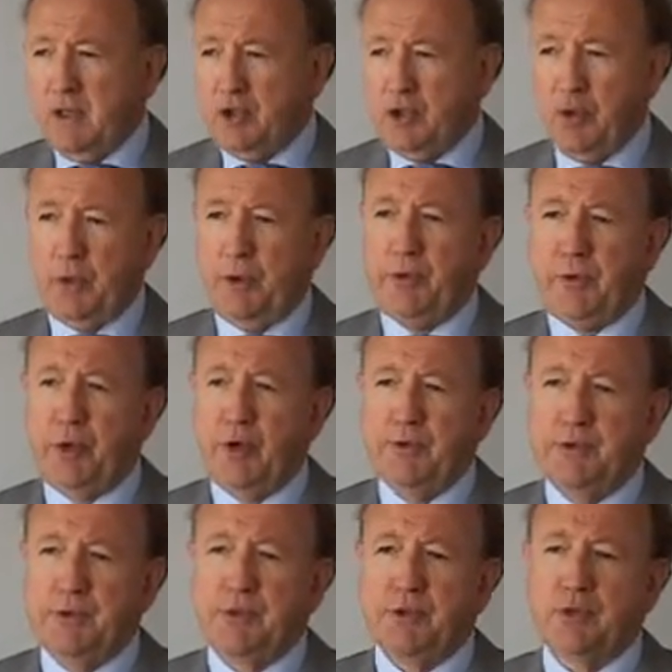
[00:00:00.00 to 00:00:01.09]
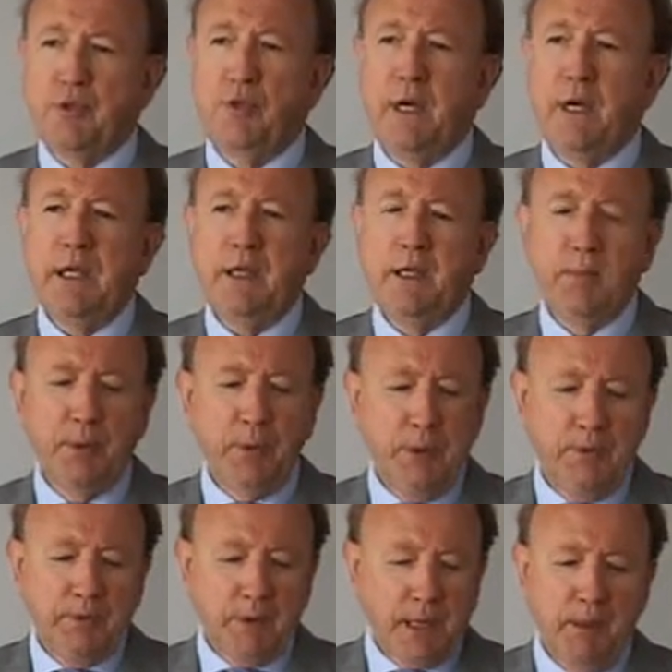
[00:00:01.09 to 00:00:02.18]
Two or three offices already in a
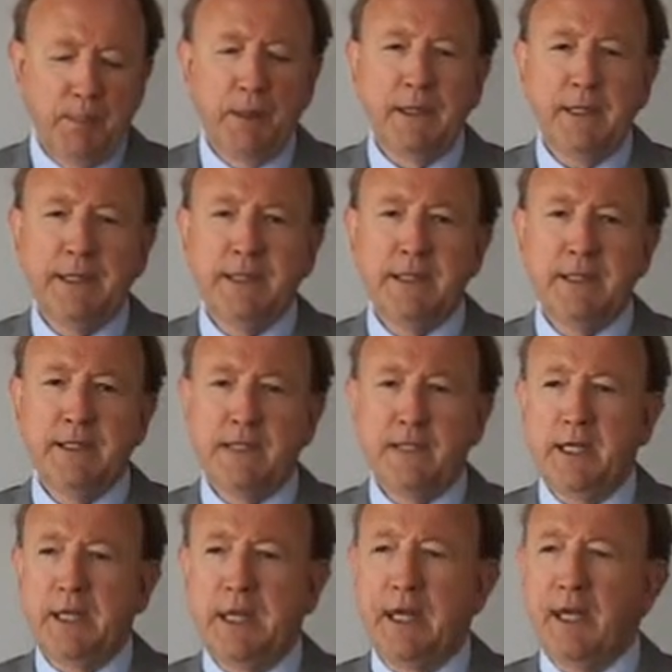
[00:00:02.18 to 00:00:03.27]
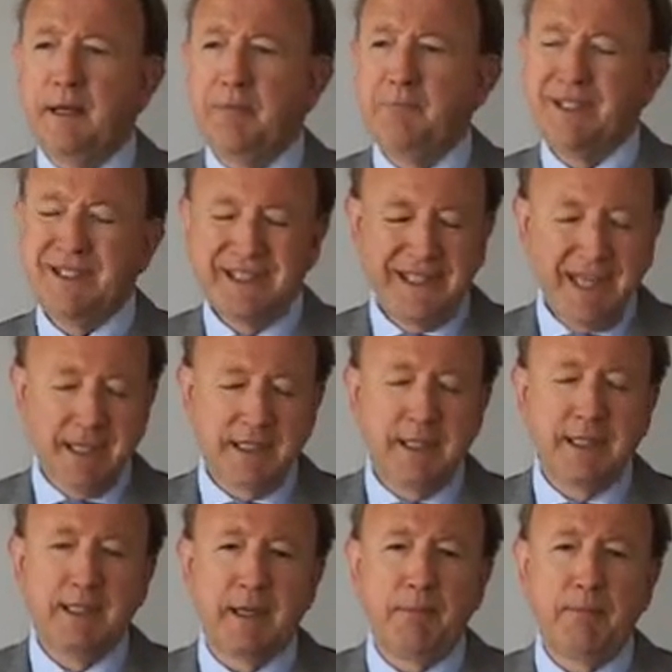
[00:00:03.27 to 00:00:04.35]
period of a couple of years,
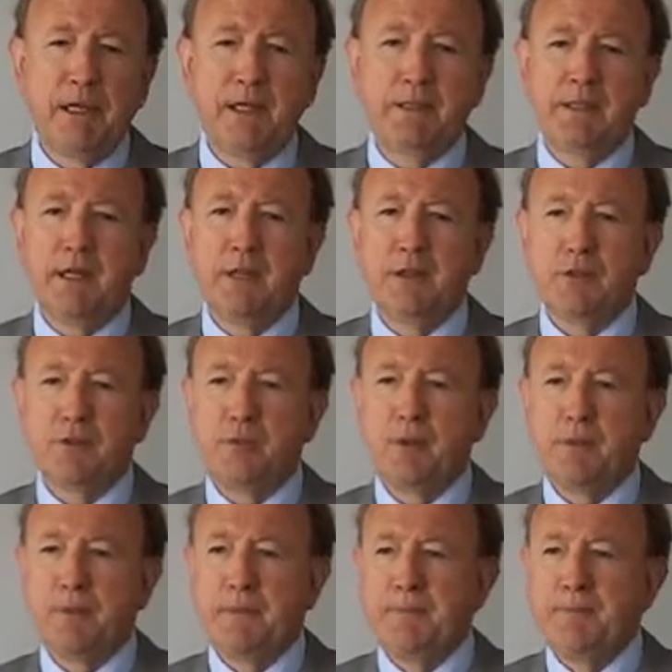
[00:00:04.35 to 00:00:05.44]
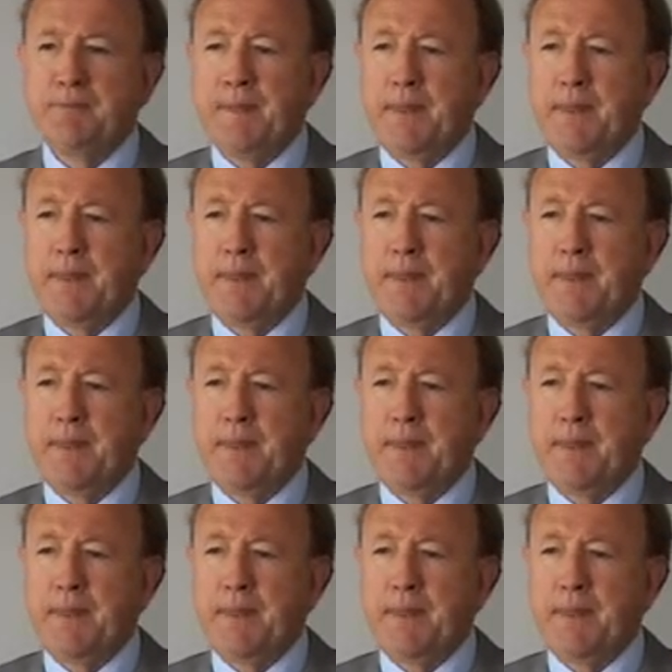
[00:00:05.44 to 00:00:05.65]
60-something sales reps,